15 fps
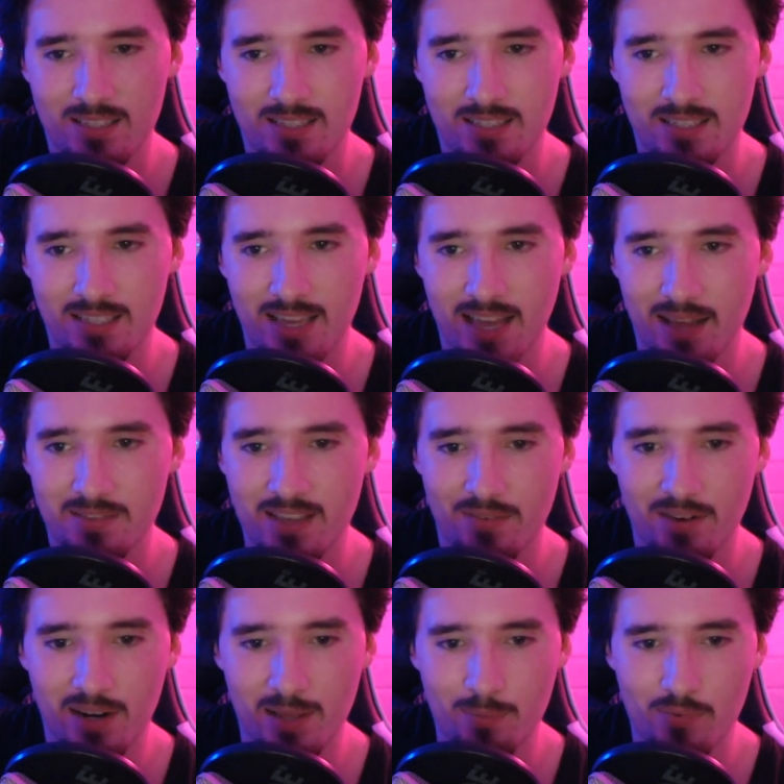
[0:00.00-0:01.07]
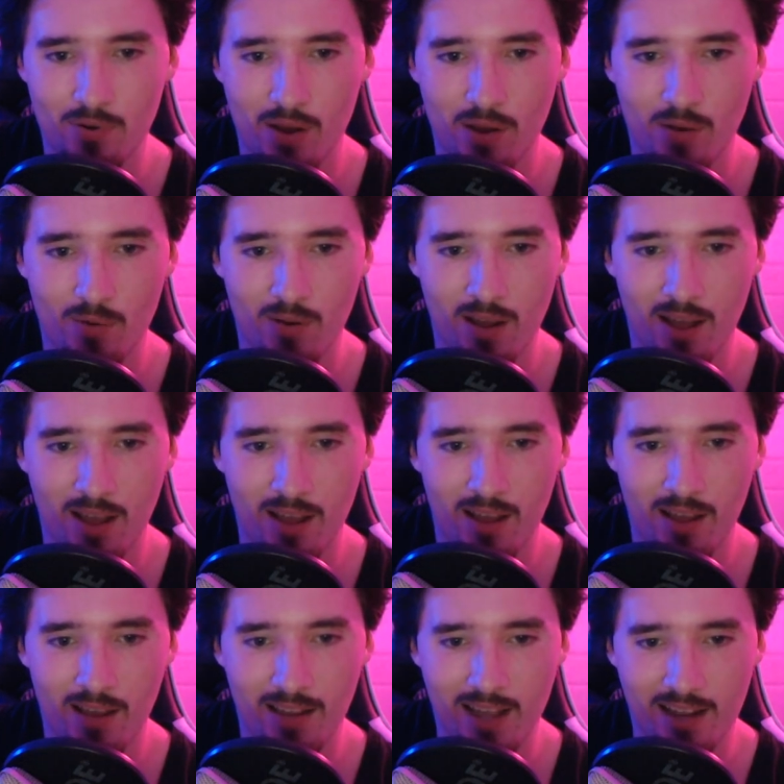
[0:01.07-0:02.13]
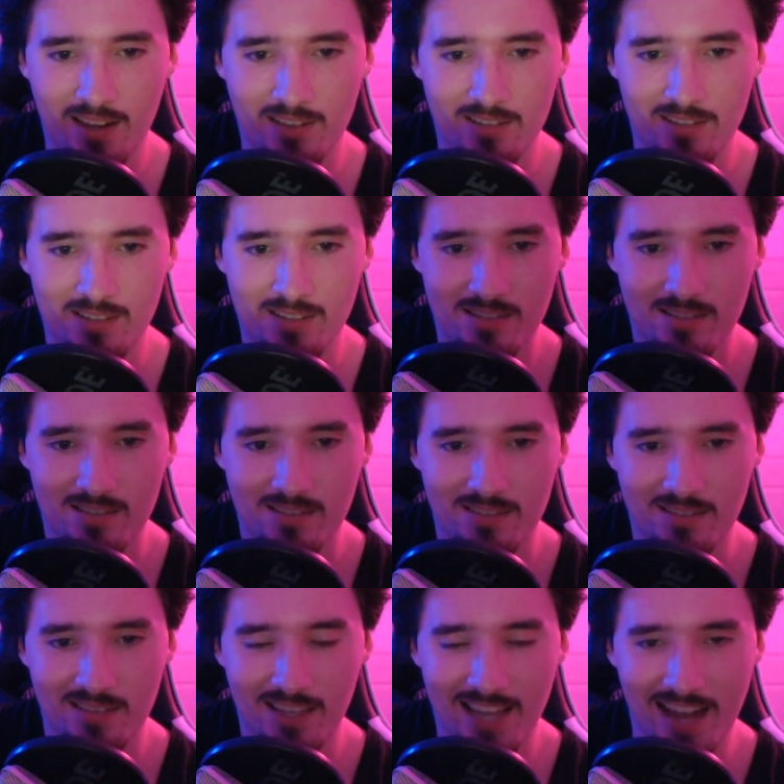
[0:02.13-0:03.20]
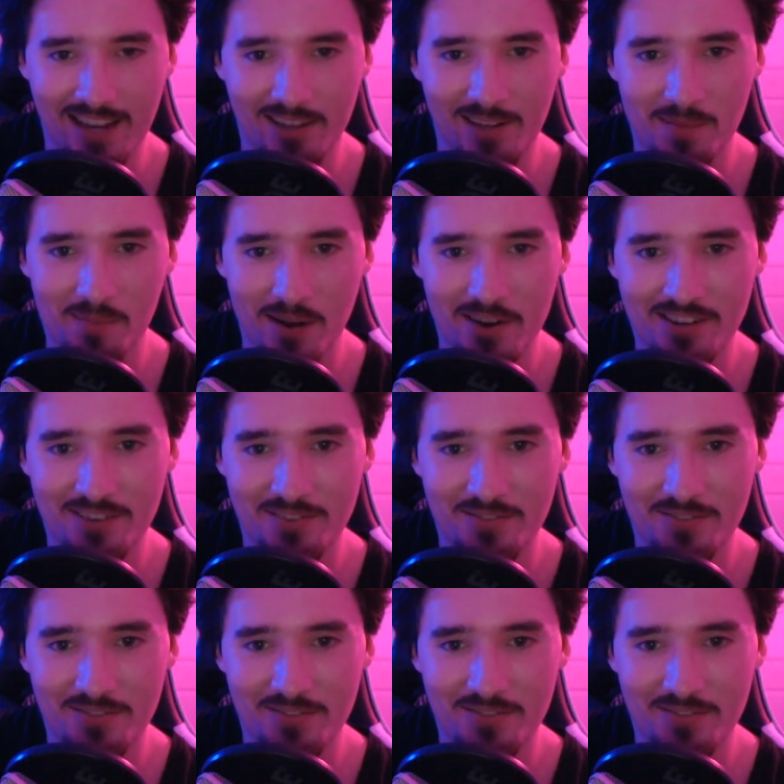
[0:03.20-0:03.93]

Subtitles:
Yeah, definitely pro cat girls. The cat girl imperative.